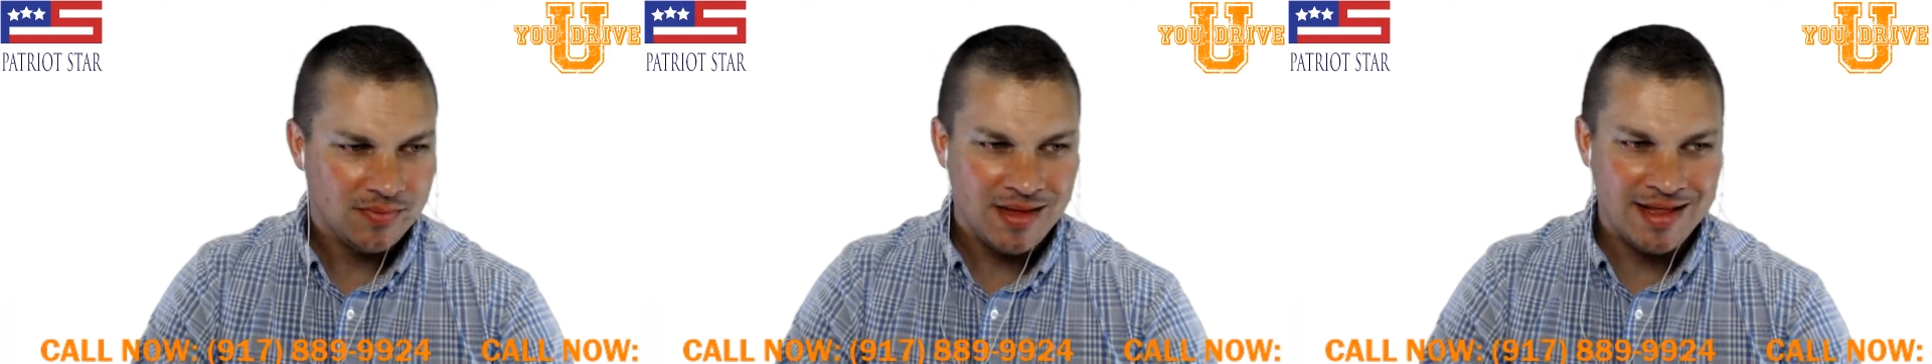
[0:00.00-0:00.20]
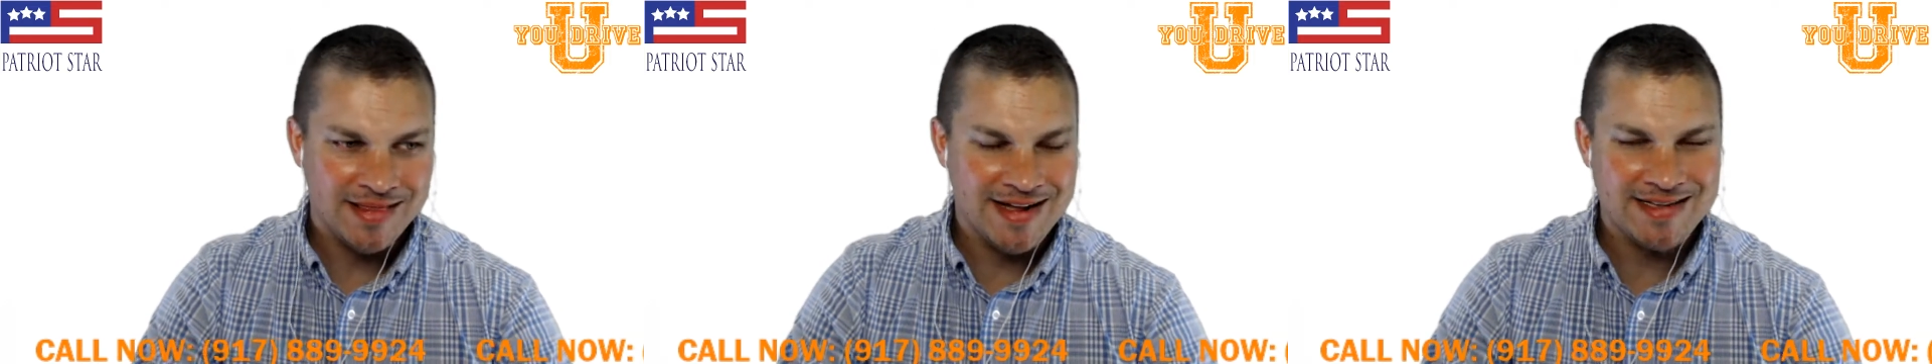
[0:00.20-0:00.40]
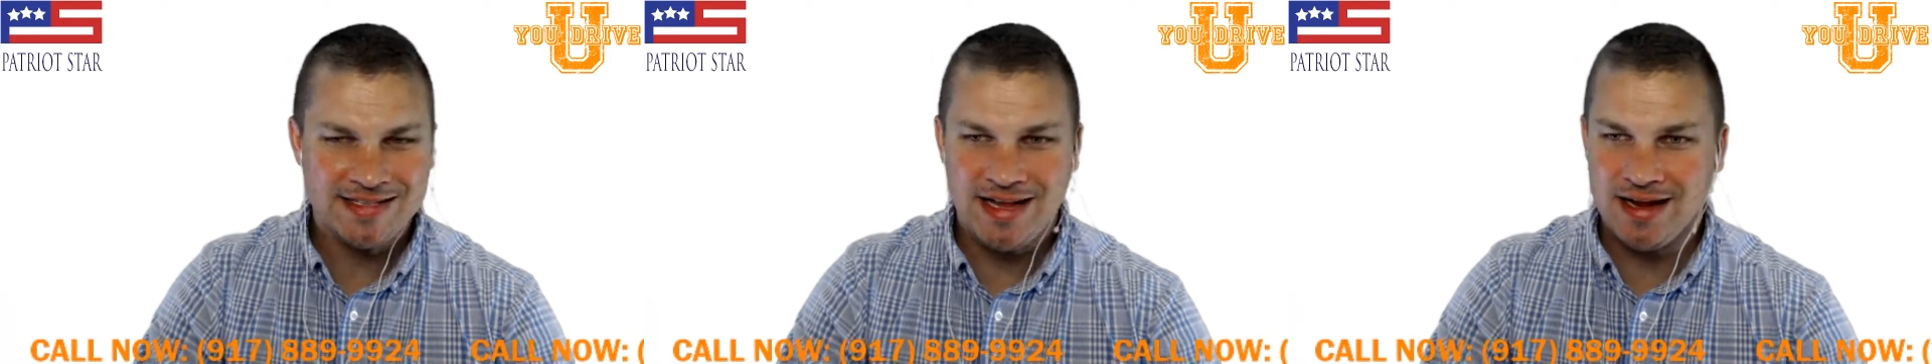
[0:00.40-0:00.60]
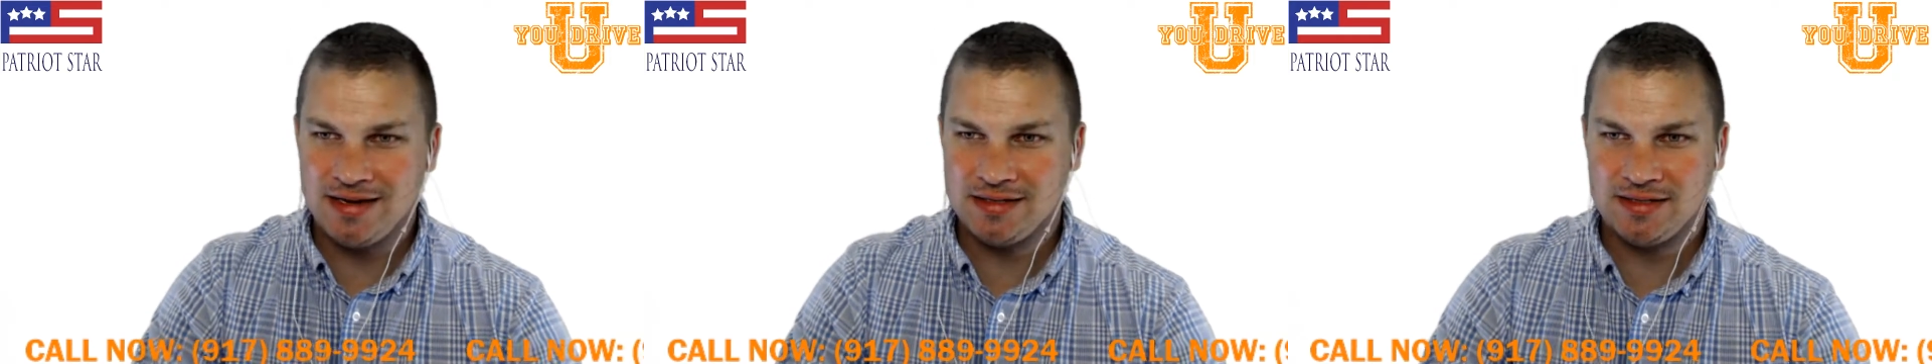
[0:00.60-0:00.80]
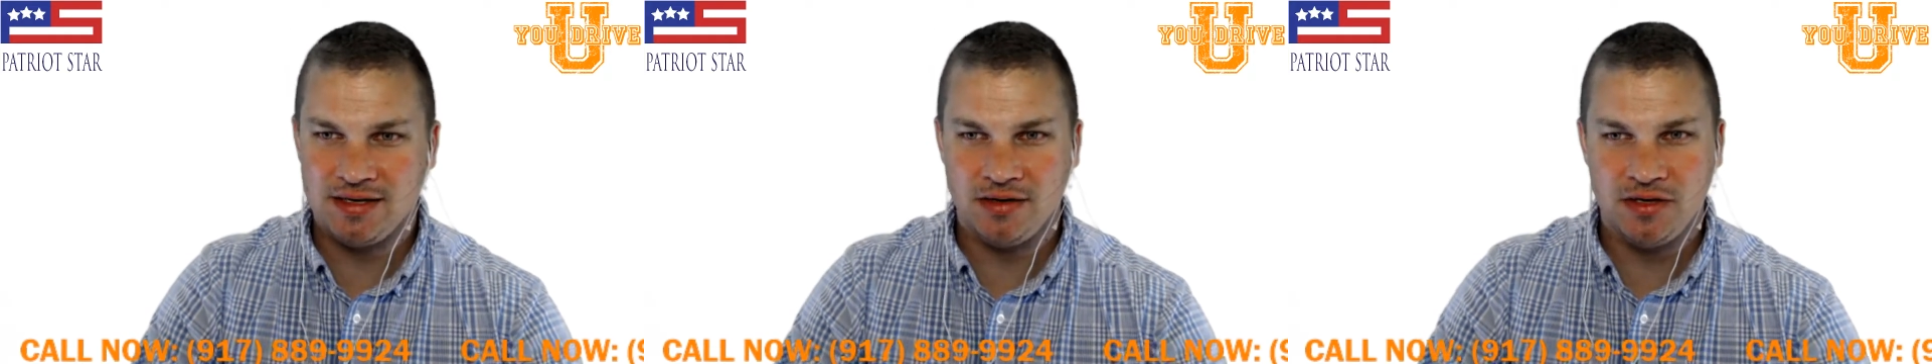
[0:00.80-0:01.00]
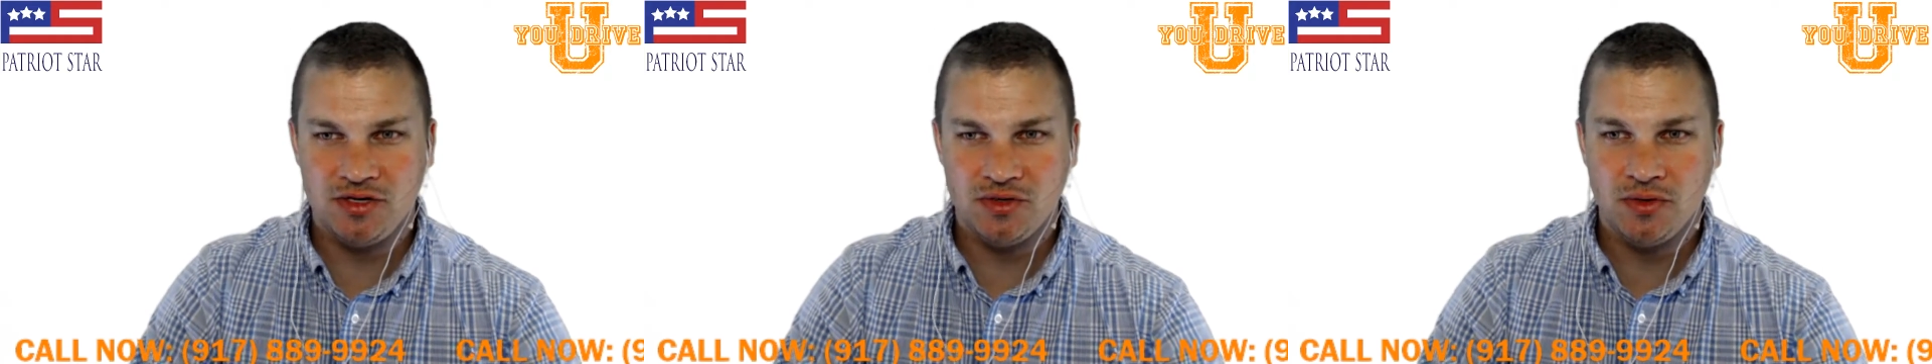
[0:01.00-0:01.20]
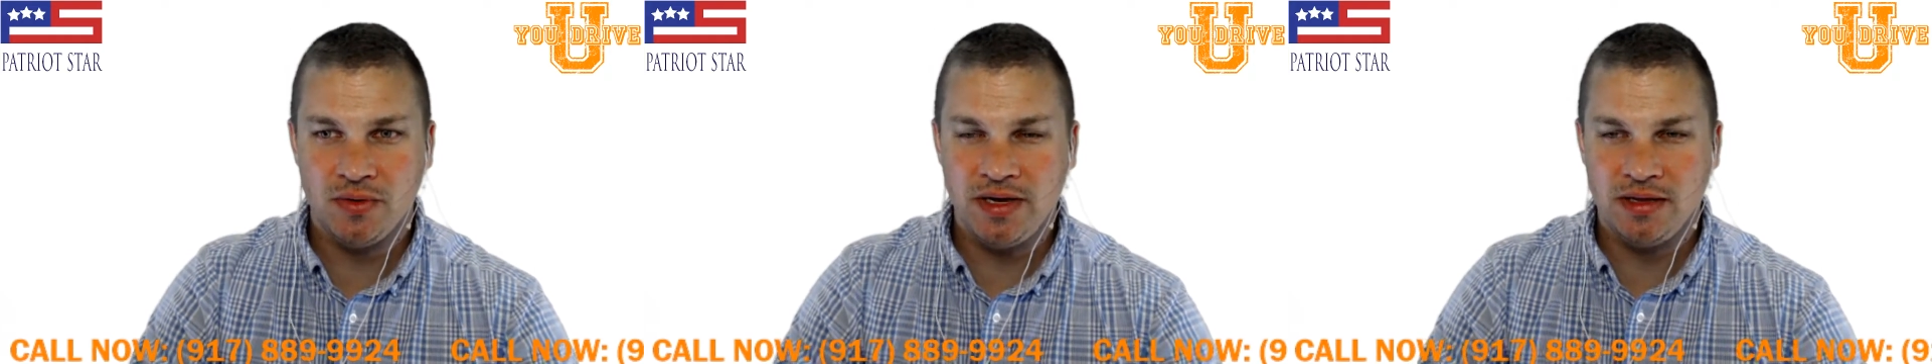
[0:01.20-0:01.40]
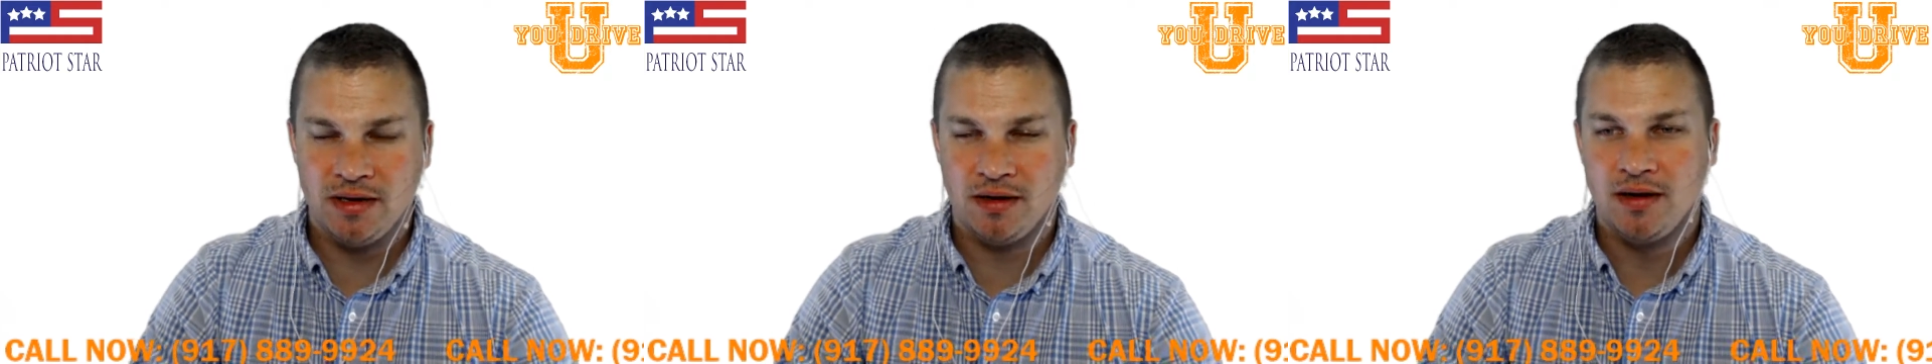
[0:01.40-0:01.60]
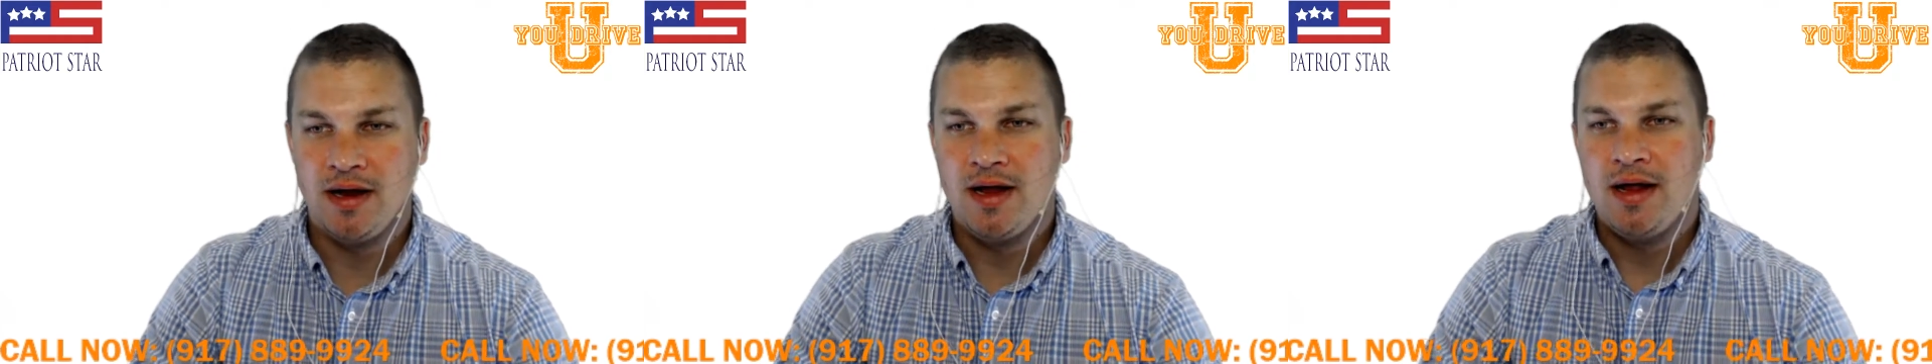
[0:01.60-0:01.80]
That's not necessarily true either.